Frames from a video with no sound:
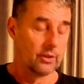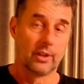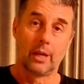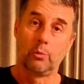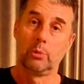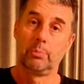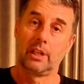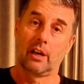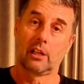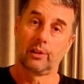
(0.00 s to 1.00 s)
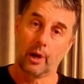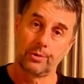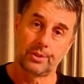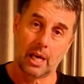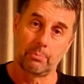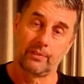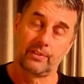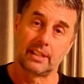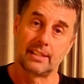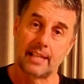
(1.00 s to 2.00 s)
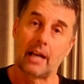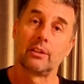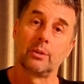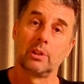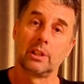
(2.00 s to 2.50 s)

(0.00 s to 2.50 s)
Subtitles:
there will be a close-up of exactly